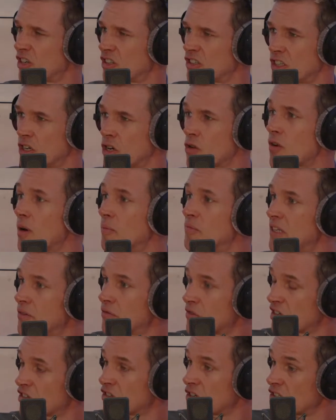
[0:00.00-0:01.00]
corrupt
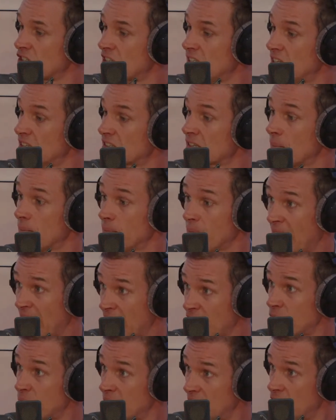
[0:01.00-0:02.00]
infrastructure deals,
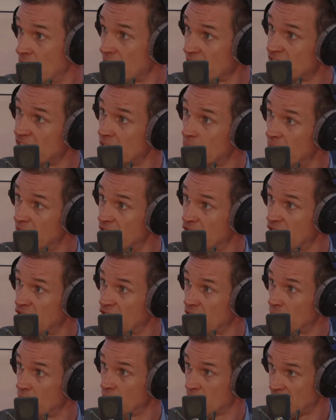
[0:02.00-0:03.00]
have been arrested by
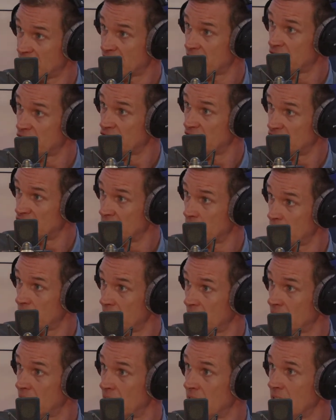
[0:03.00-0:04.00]
President Xi Jinping.
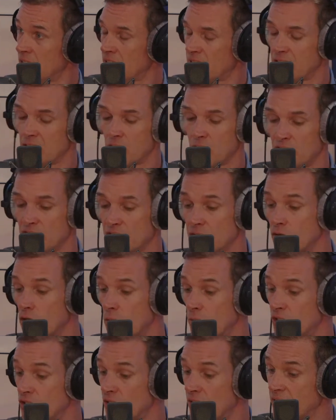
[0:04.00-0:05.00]
That includes the former
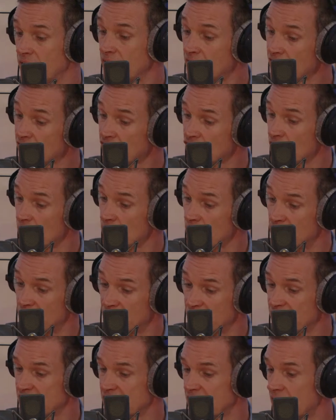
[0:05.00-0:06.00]
Trade and Industry
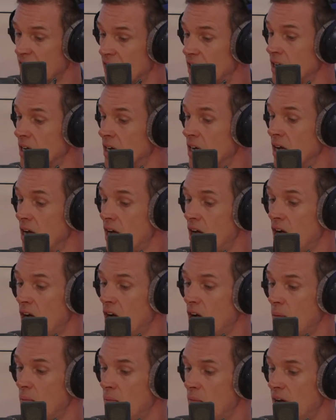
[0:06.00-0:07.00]
Minister
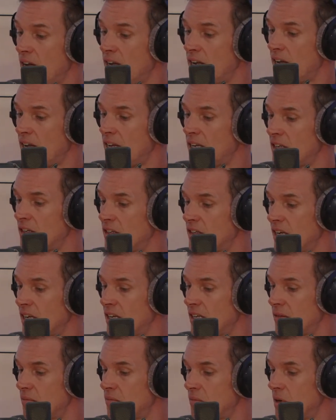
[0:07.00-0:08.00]
and
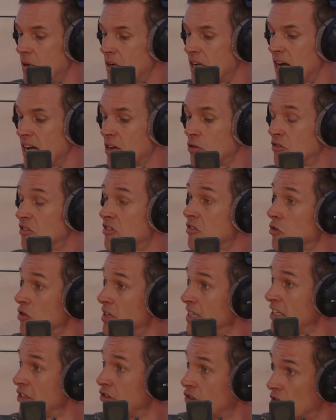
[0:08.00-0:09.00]
a guy called Sun
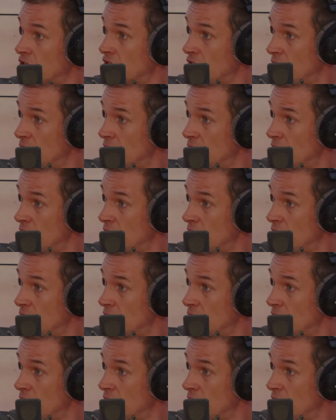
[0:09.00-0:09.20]
Lijun, who